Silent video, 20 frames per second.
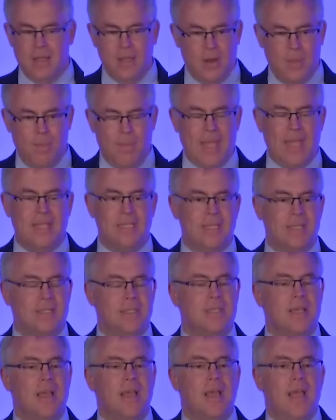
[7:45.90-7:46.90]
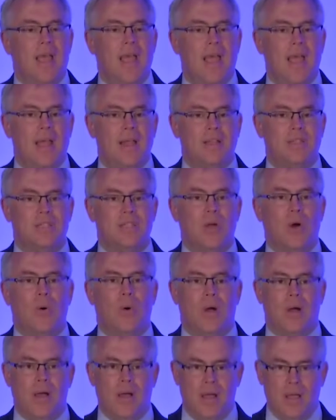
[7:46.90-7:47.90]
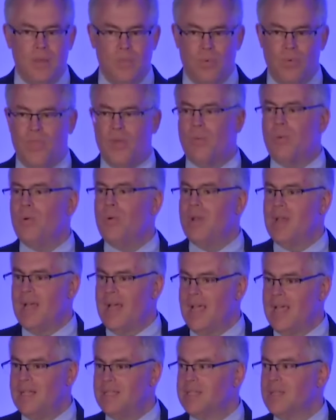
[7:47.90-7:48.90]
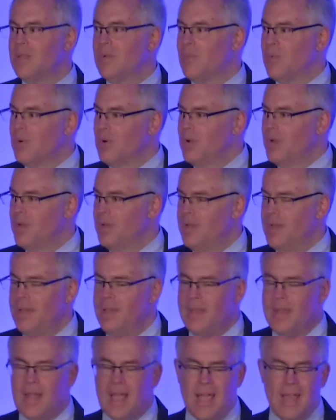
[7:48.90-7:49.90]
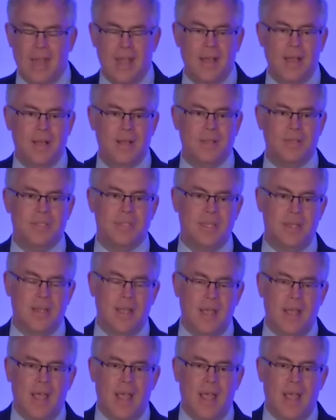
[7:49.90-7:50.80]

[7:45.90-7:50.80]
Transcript: basins. And so the Route 9s of the world, and the 9Ls,